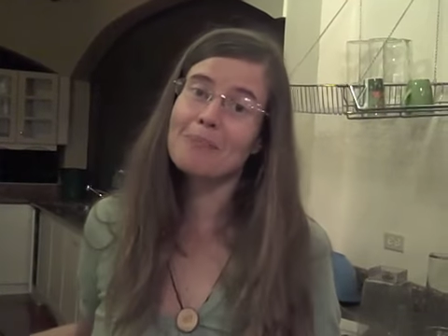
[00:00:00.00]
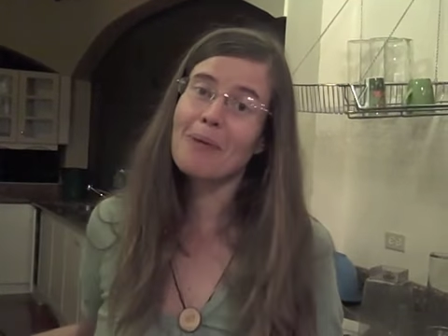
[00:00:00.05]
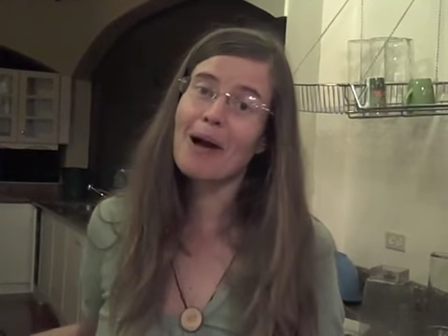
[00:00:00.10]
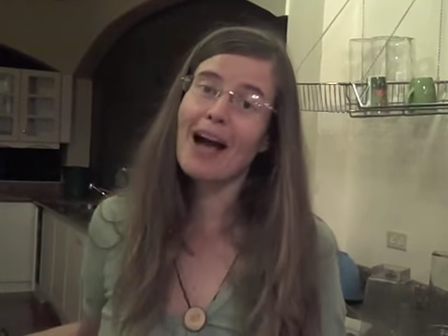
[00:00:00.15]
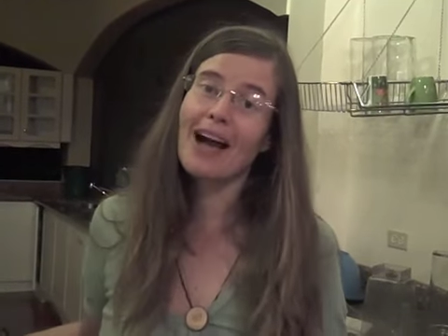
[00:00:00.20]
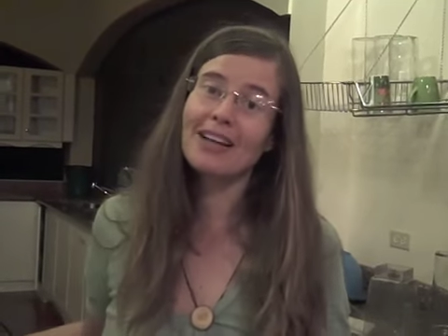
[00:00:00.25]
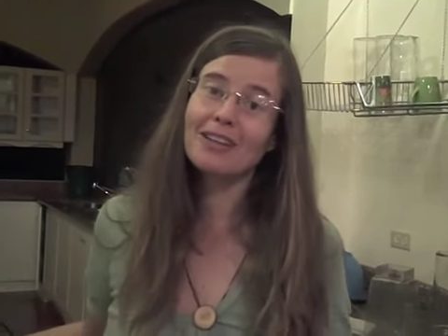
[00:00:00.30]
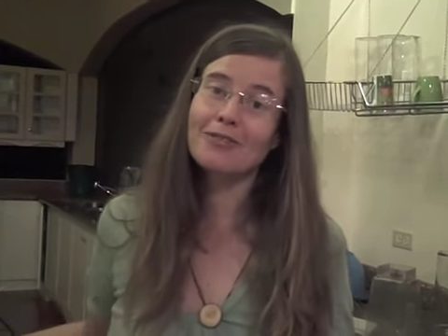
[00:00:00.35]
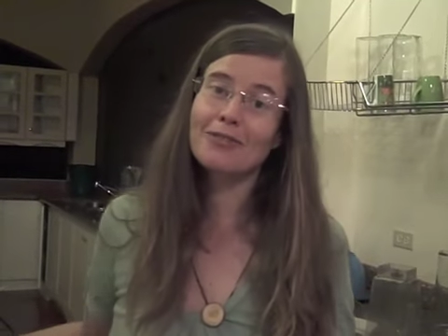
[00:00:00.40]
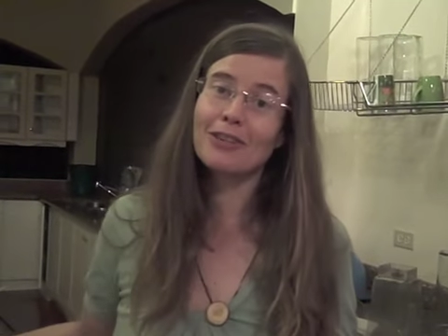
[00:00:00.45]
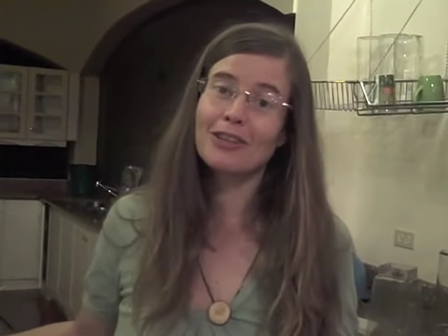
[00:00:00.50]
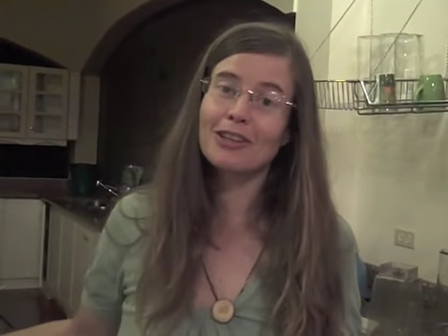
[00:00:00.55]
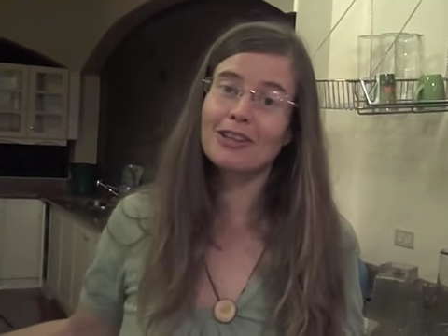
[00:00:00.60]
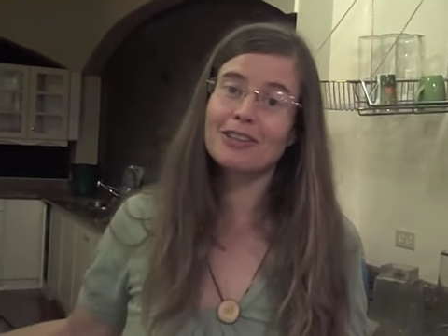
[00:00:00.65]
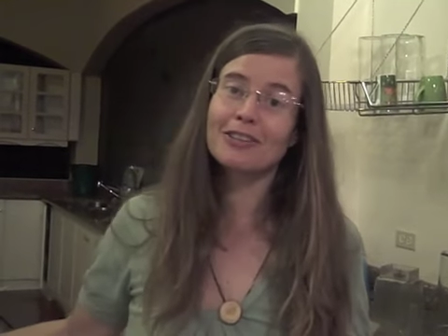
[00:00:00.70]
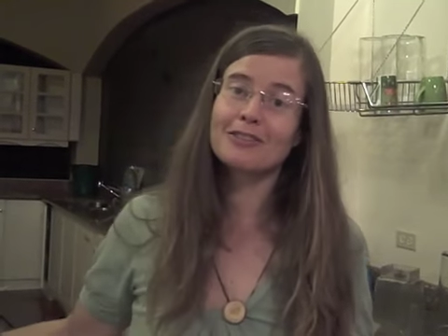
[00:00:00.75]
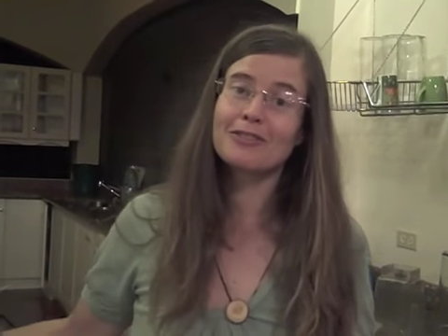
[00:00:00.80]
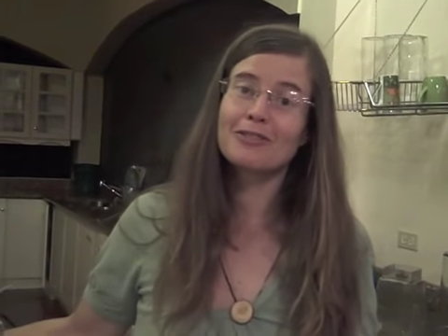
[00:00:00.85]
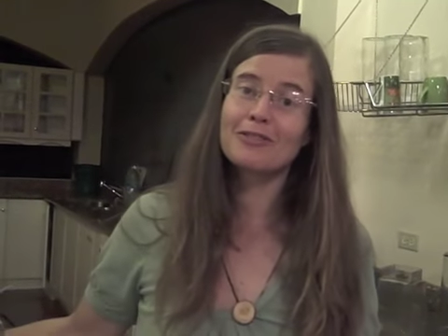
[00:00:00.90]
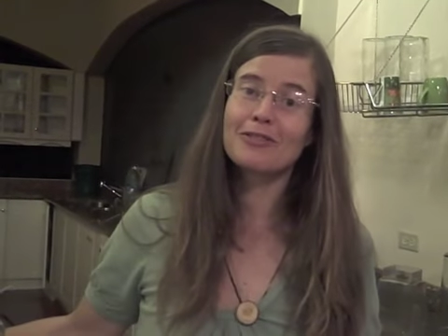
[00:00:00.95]
packed full
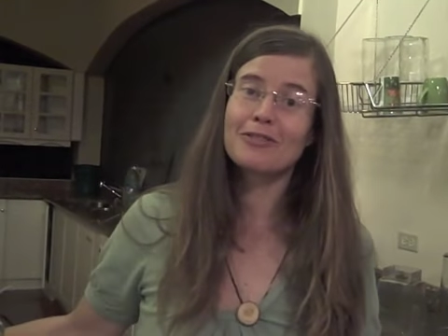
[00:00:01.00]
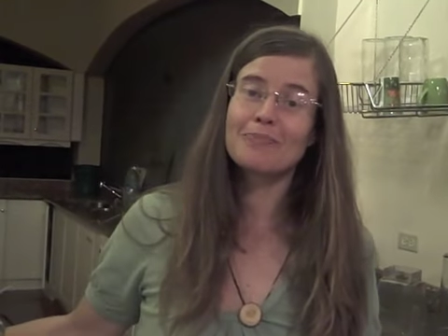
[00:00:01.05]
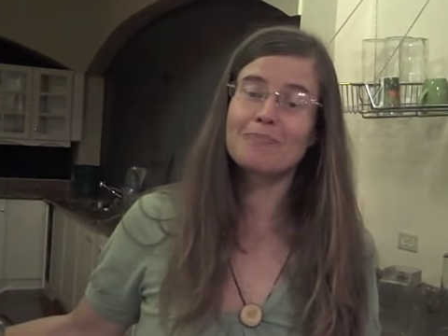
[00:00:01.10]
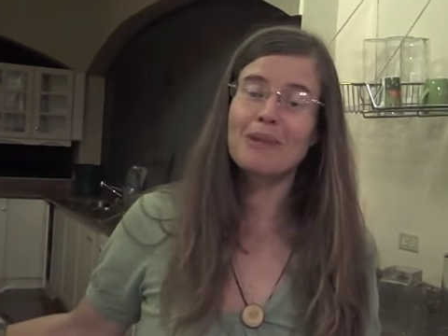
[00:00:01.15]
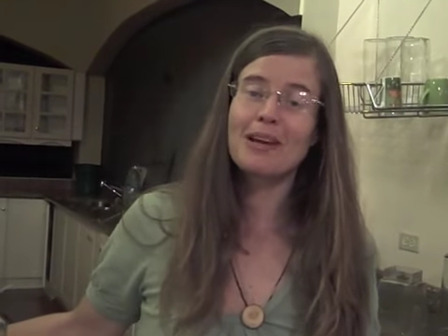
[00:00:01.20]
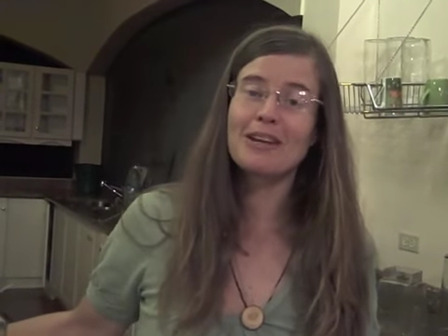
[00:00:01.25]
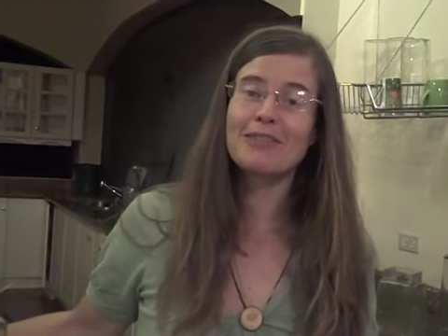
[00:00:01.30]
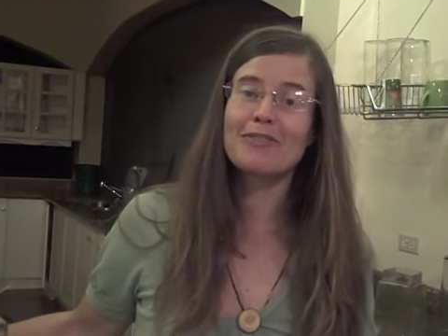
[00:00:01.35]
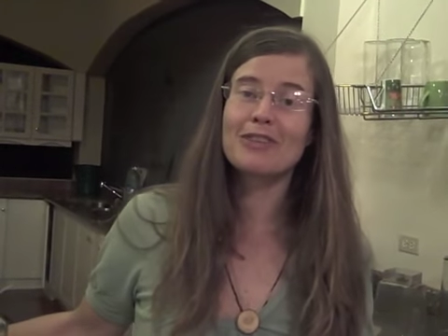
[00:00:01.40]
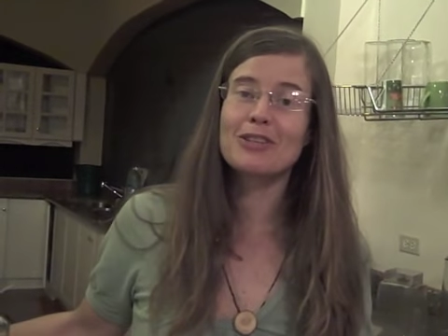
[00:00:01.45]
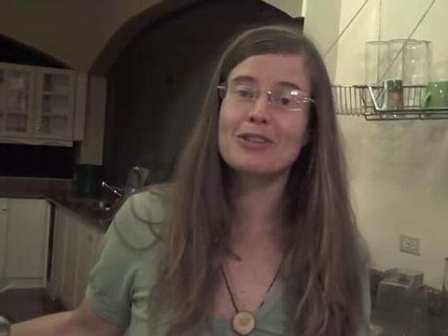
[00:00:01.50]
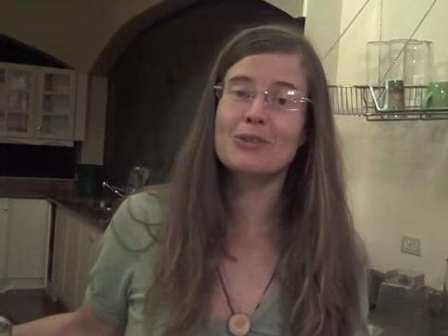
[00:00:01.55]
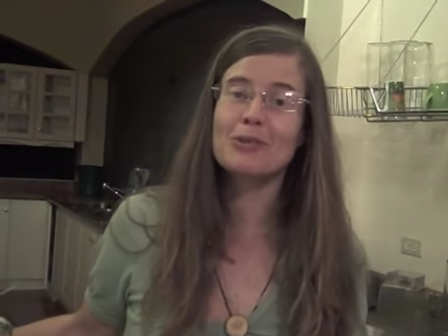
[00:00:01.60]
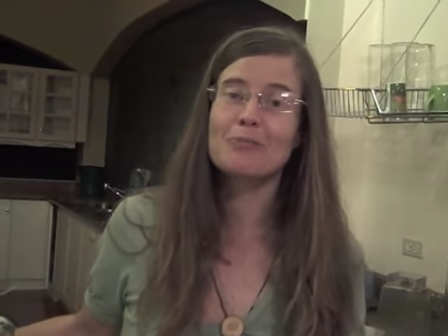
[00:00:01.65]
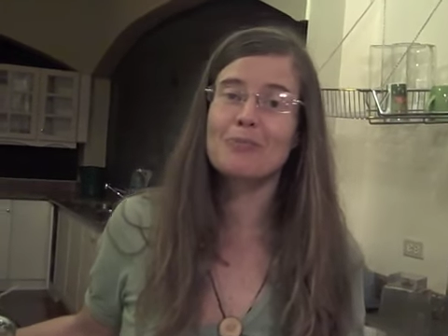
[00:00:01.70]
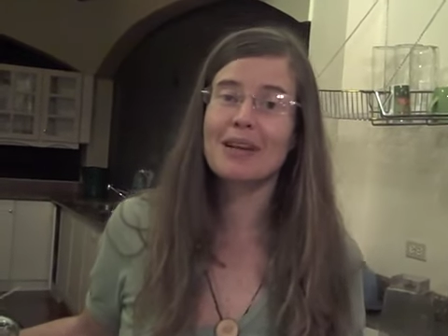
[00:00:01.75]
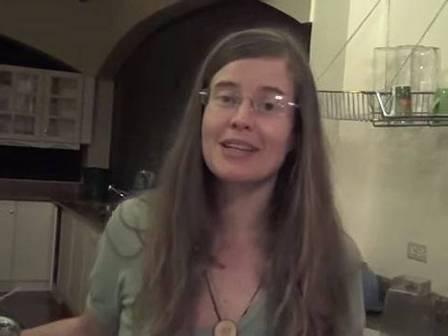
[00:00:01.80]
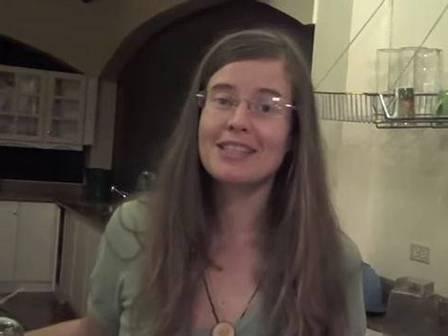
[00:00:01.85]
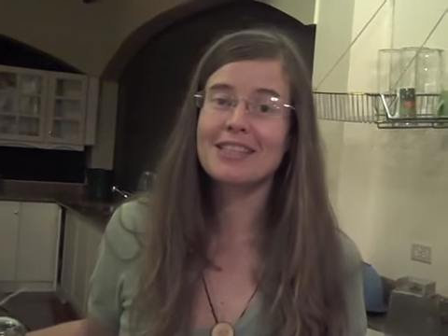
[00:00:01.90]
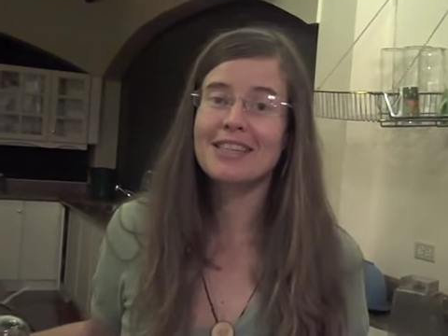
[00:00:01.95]
of beneficial
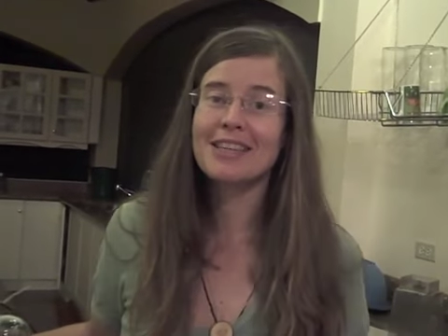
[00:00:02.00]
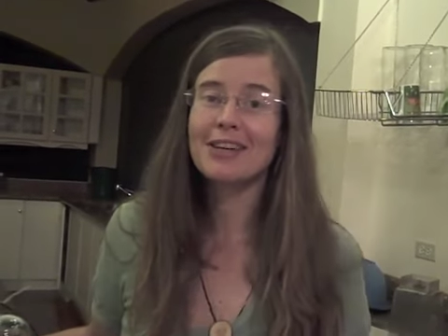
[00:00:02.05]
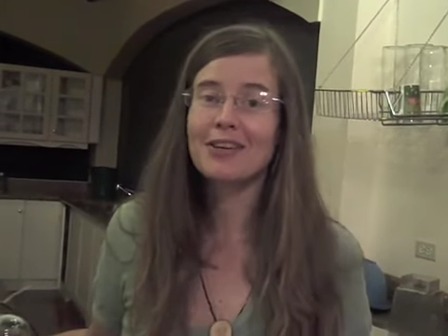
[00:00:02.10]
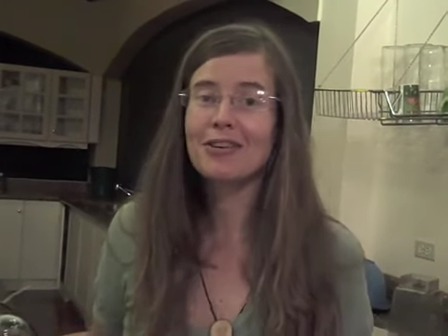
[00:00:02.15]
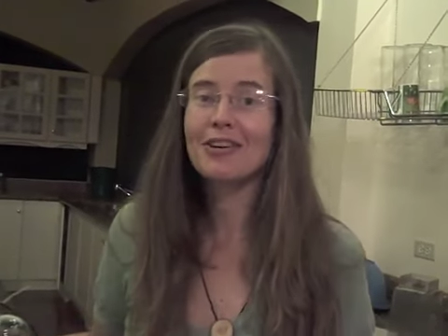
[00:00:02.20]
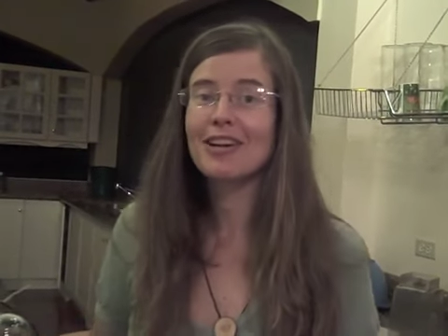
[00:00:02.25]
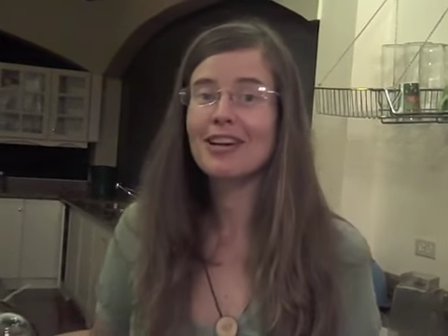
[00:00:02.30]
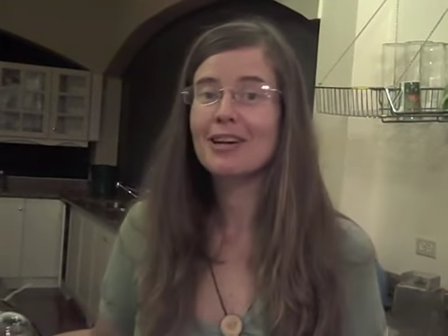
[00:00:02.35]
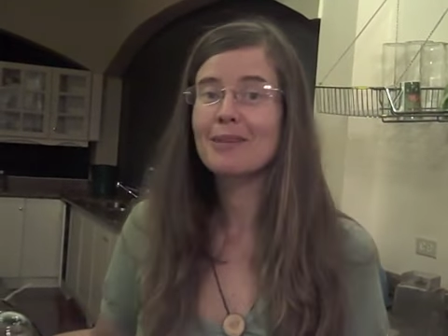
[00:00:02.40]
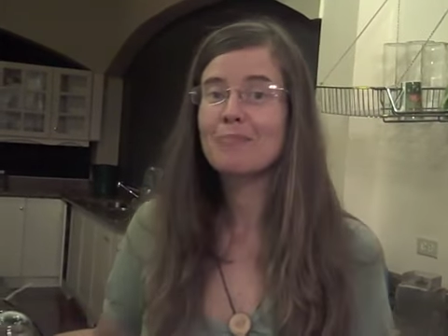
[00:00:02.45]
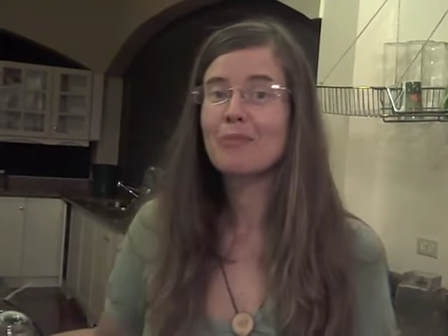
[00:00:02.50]
bacteria,